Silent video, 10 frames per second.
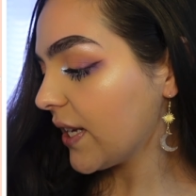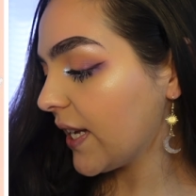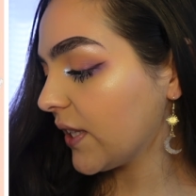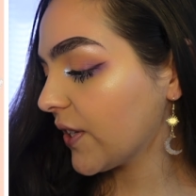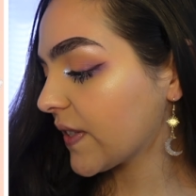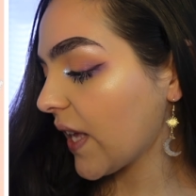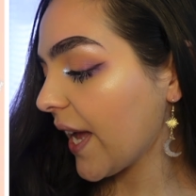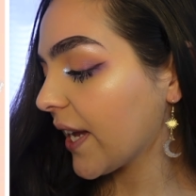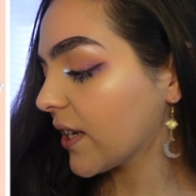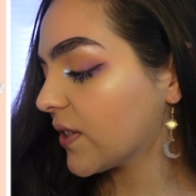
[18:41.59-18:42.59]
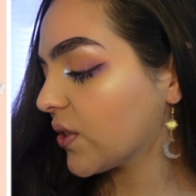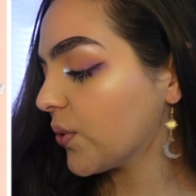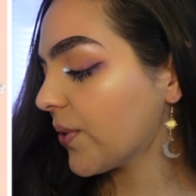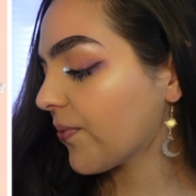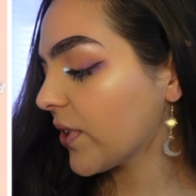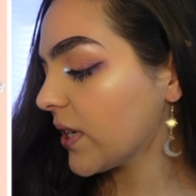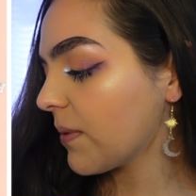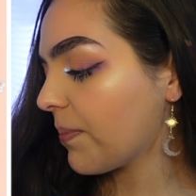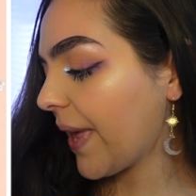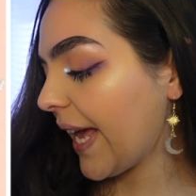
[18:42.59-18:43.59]
It looks like two different
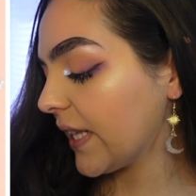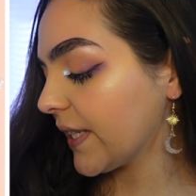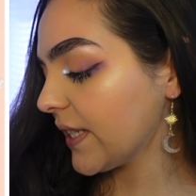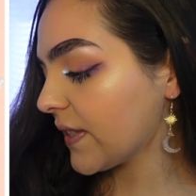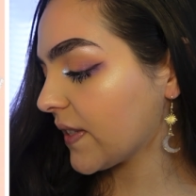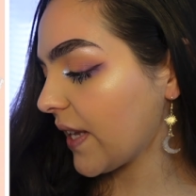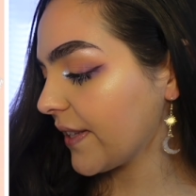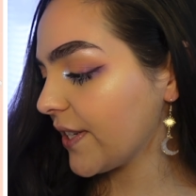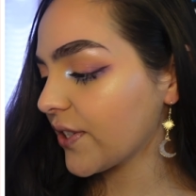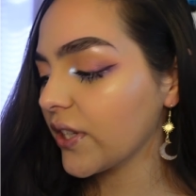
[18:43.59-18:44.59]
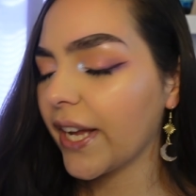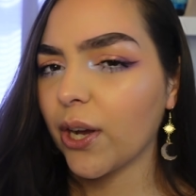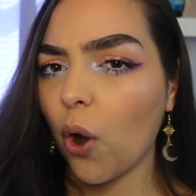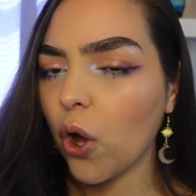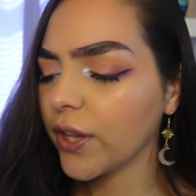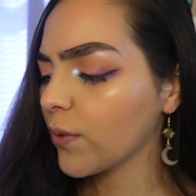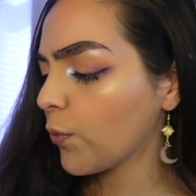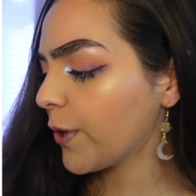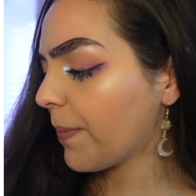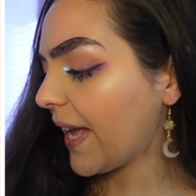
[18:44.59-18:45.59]
palettes, and these are like
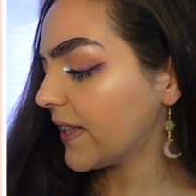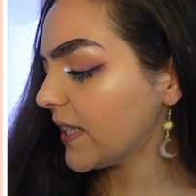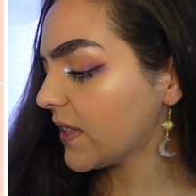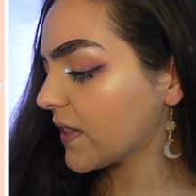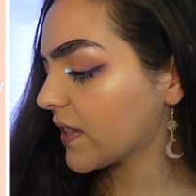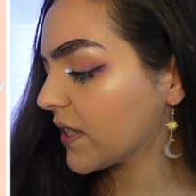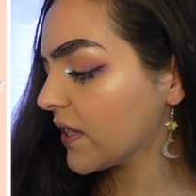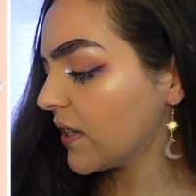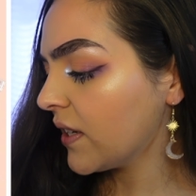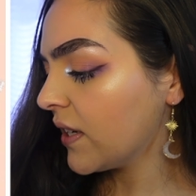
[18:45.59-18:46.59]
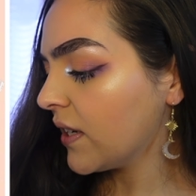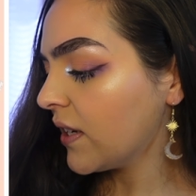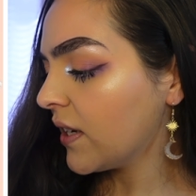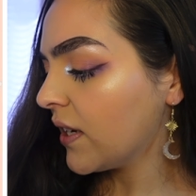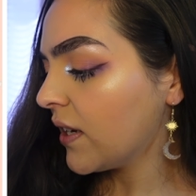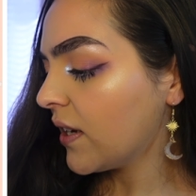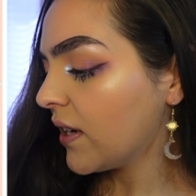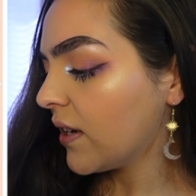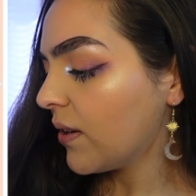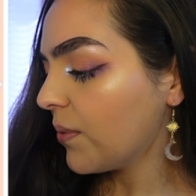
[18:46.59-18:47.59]
all-in-one palettes
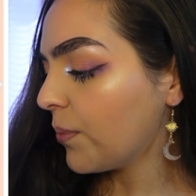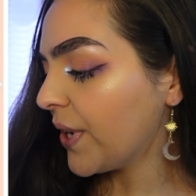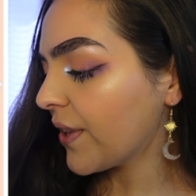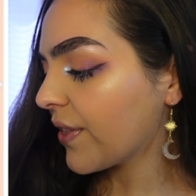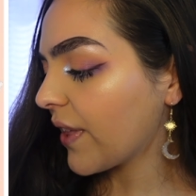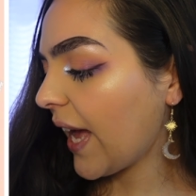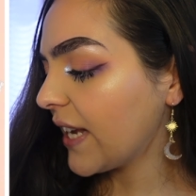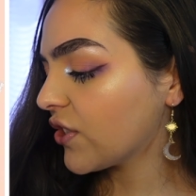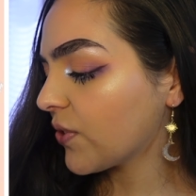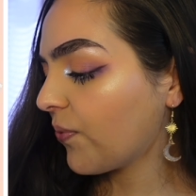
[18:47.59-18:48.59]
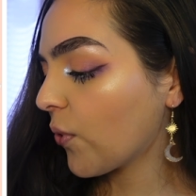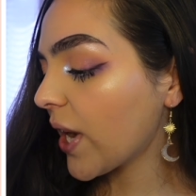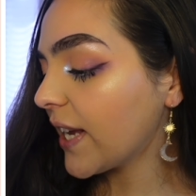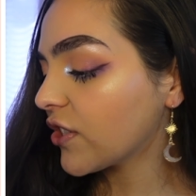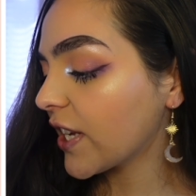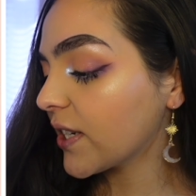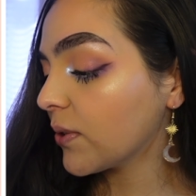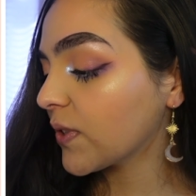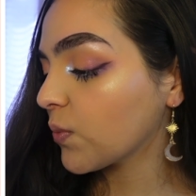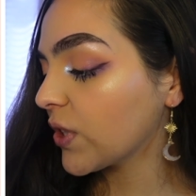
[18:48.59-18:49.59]
with four
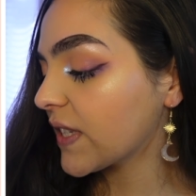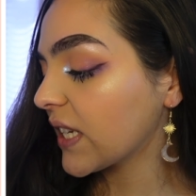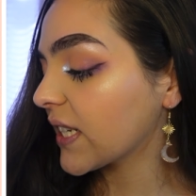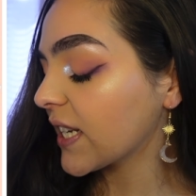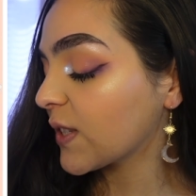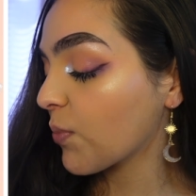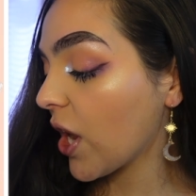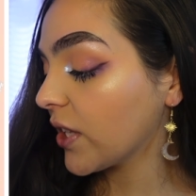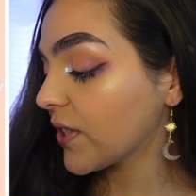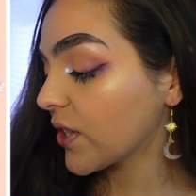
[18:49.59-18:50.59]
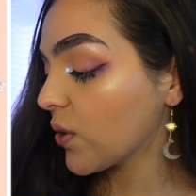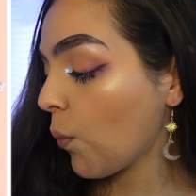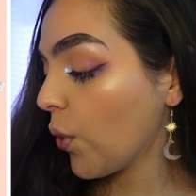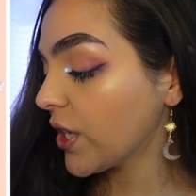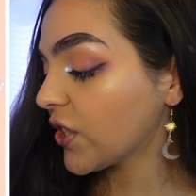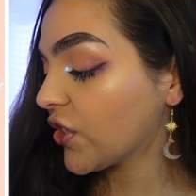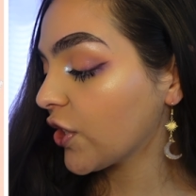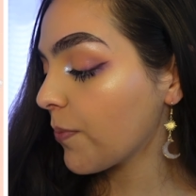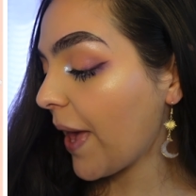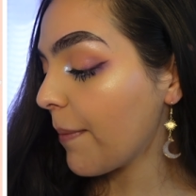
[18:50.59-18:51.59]
eyeshadows, one sun kissed bronzer, one
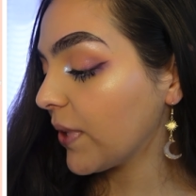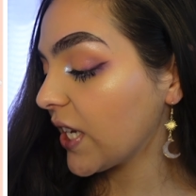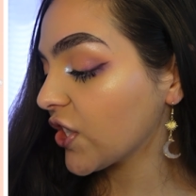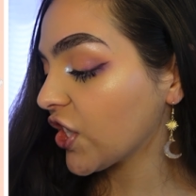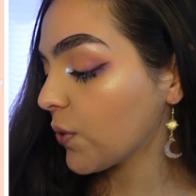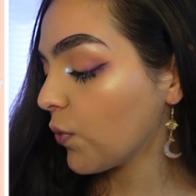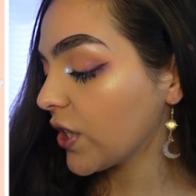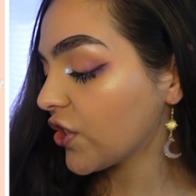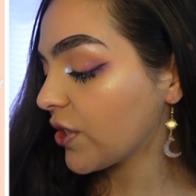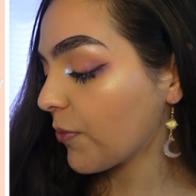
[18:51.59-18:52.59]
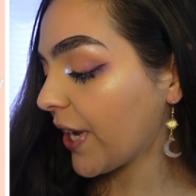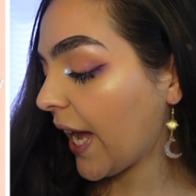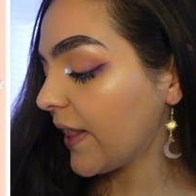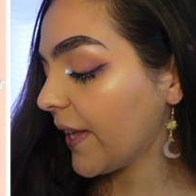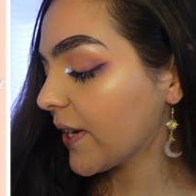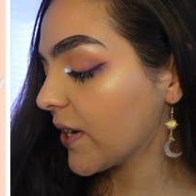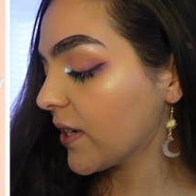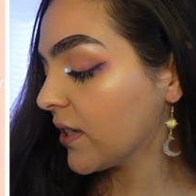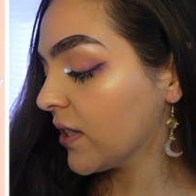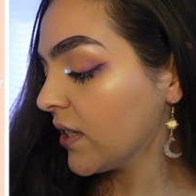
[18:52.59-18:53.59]
sheer matte blush, and one shimmering highlighter.